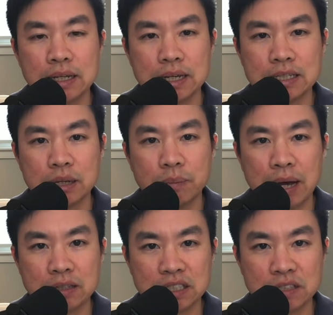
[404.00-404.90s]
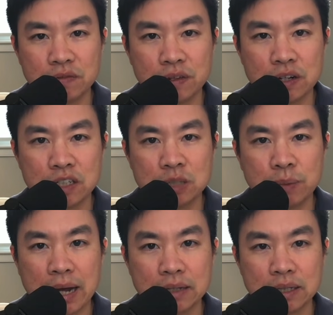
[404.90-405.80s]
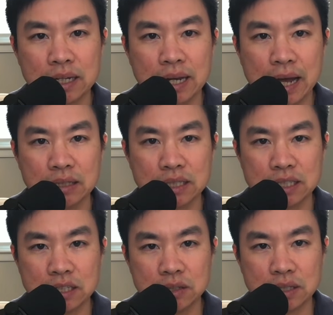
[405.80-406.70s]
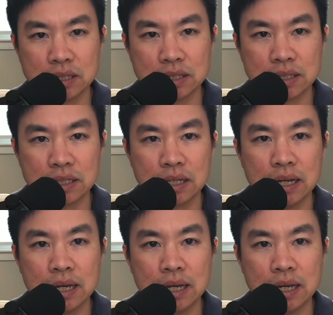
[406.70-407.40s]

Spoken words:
is about severe spinal canal stenosis.